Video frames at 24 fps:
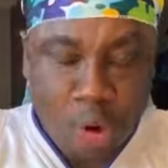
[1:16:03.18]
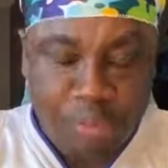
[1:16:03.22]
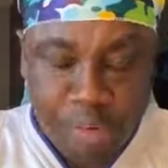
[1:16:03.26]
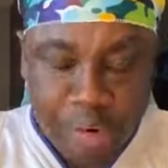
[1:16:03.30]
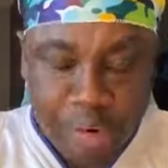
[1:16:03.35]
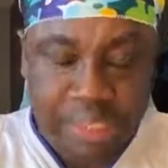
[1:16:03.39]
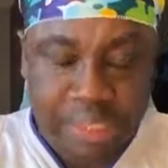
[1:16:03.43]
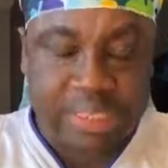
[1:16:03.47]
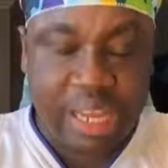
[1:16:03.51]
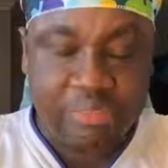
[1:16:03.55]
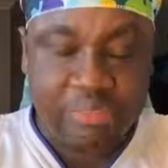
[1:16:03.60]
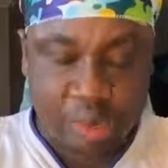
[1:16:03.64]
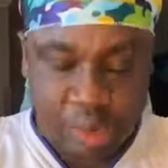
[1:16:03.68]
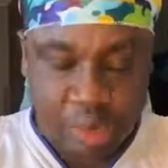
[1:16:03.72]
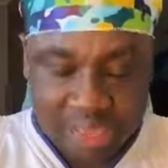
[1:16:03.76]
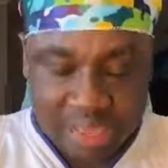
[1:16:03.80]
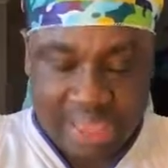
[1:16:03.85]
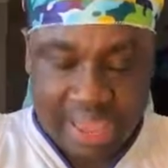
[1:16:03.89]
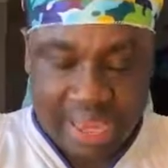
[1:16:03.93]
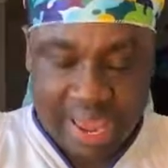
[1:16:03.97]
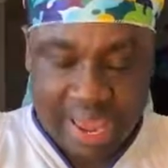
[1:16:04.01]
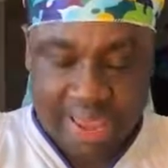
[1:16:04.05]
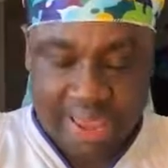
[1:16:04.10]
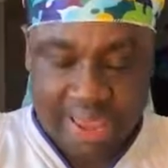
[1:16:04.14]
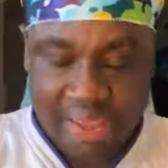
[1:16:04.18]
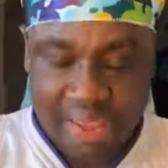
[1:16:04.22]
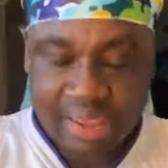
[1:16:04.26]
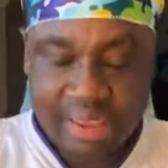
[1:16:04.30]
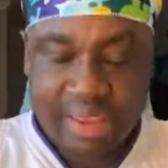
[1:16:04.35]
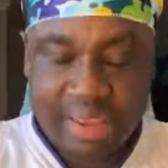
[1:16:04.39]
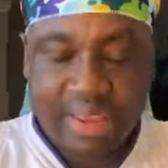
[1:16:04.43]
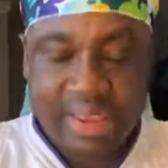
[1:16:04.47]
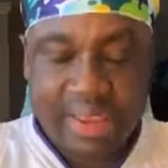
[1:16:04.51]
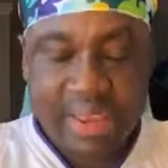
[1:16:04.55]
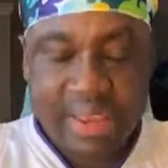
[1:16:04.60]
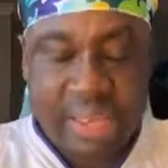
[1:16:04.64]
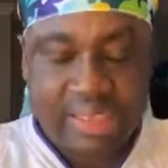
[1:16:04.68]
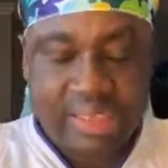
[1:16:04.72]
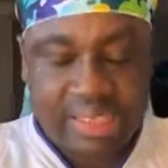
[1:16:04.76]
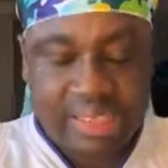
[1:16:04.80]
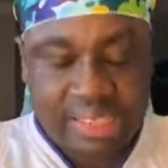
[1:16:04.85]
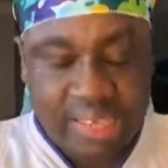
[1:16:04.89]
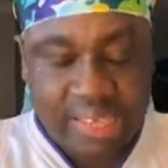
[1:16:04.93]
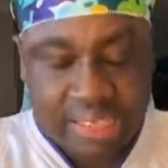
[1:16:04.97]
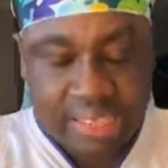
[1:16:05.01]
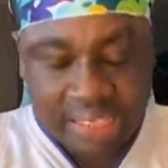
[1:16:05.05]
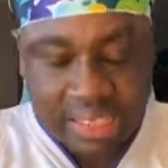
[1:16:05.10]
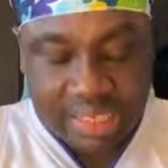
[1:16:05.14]
interview, you say. As I
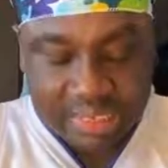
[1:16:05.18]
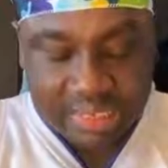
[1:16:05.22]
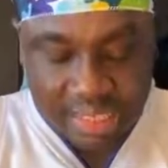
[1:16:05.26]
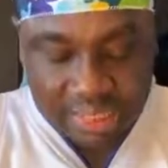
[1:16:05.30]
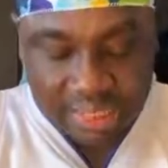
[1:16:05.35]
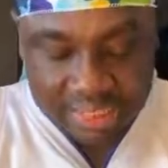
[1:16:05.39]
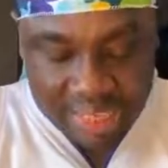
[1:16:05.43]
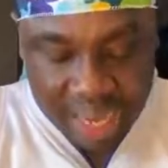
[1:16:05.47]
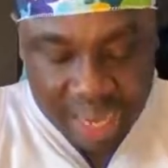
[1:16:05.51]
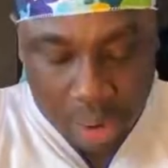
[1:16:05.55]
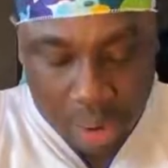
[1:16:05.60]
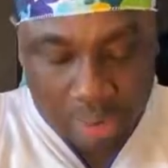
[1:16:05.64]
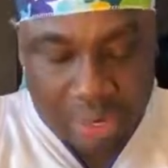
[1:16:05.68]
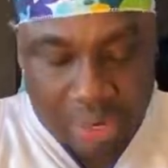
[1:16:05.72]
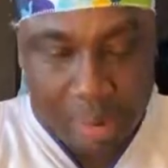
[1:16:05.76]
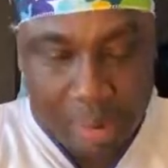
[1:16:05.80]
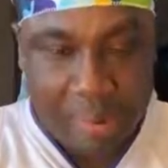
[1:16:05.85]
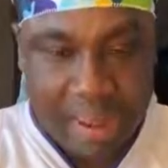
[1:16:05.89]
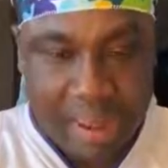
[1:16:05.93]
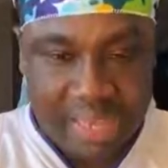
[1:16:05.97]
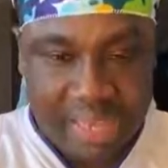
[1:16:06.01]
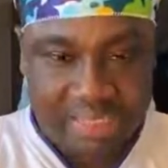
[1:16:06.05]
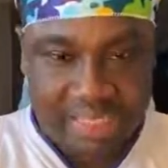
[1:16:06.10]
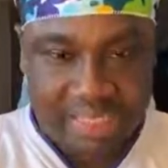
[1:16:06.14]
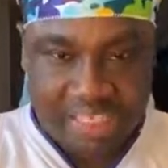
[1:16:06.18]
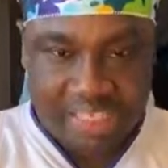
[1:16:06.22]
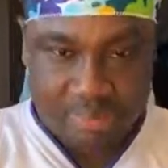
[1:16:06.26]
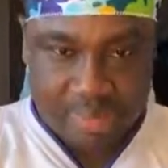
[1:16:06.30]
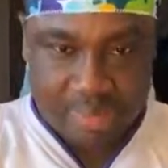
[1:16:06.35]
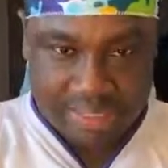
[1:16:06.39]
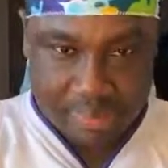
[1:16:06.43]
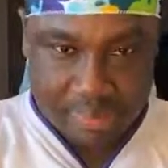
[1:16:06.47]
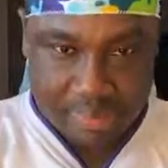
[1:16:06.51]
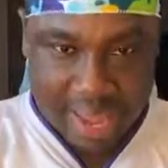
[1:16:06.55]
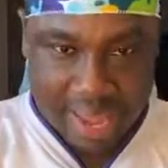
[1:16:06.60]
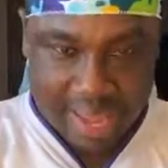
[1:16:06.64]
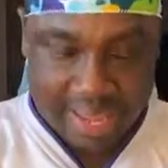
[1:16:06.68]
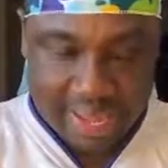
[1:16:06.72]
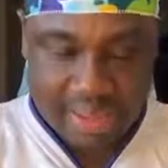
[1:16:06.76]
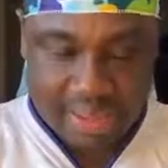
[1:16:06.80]
said, changing out the bank statement about.